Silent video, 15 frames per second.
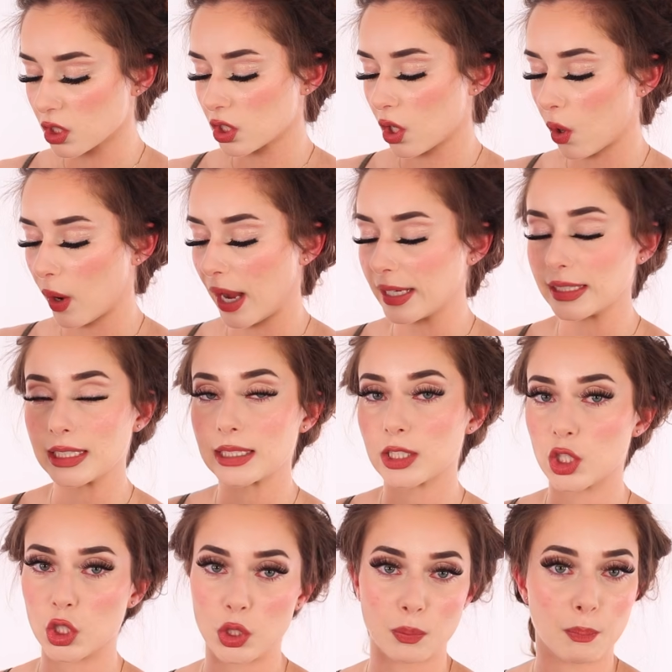So I need
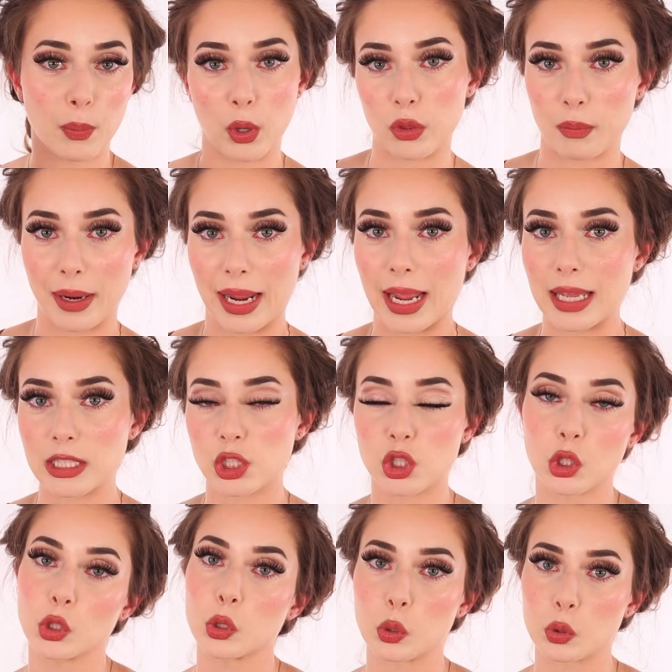both my hands
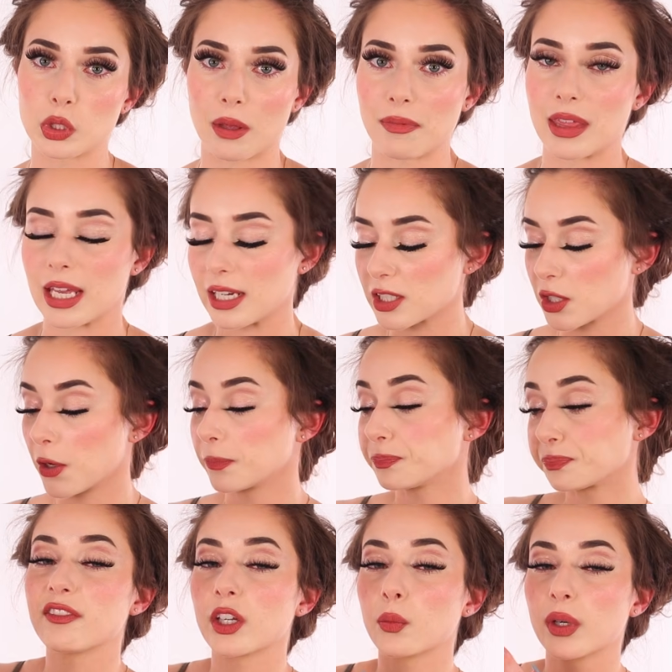to do something. So
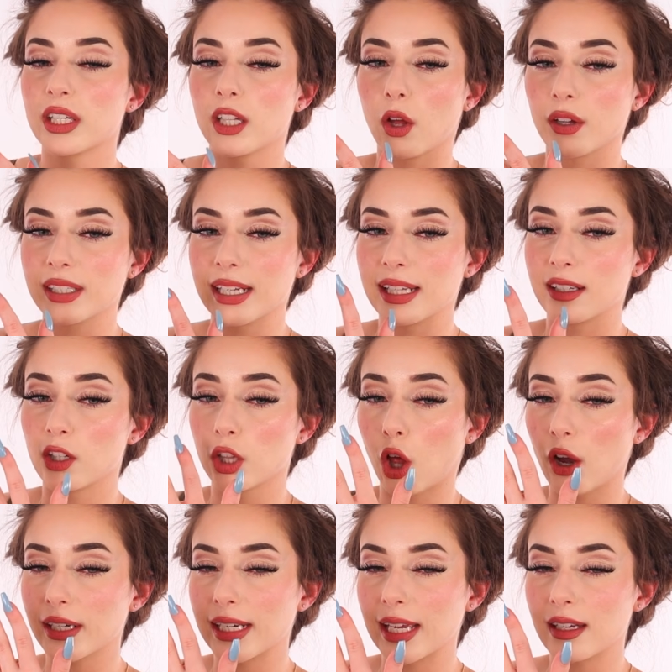even with
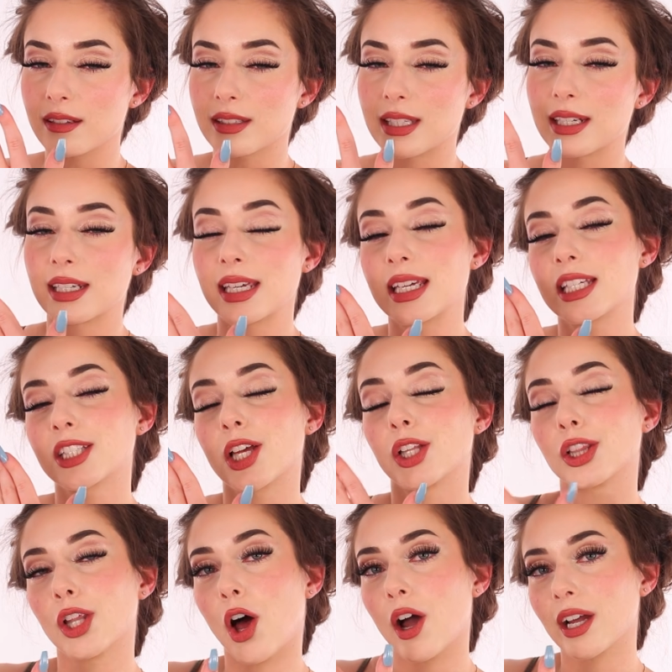long nails, it is
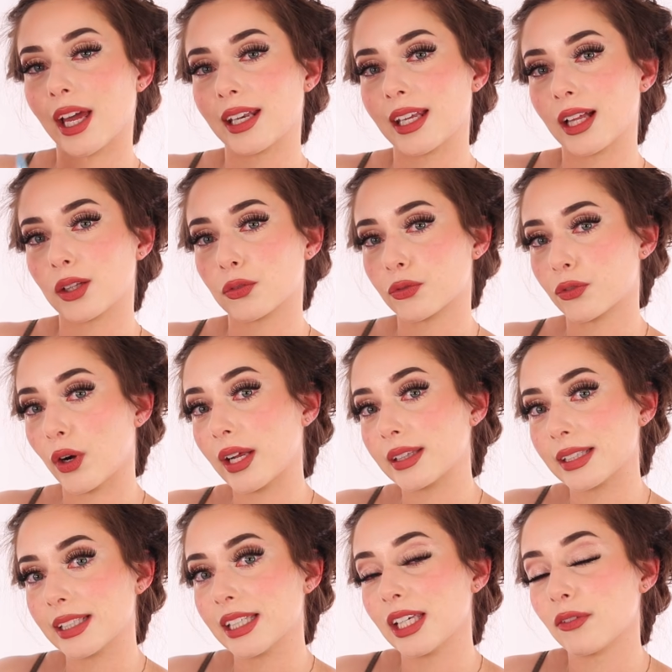long nail
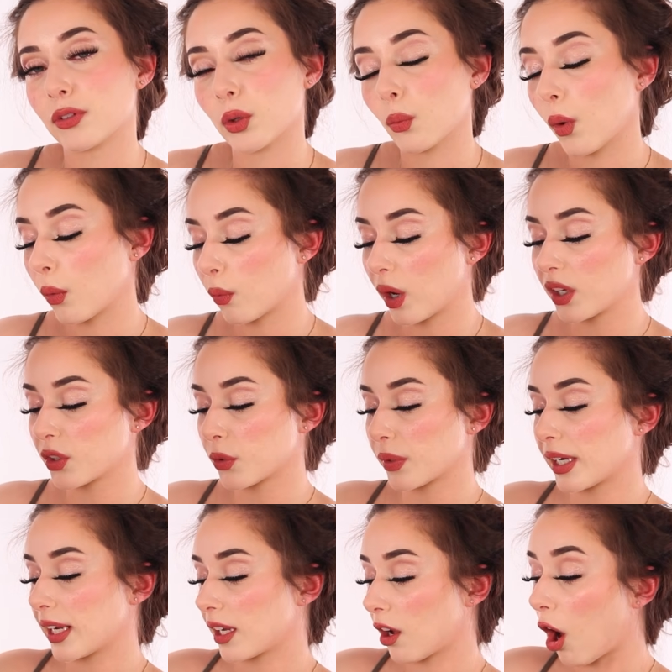friendly, if you were wondering.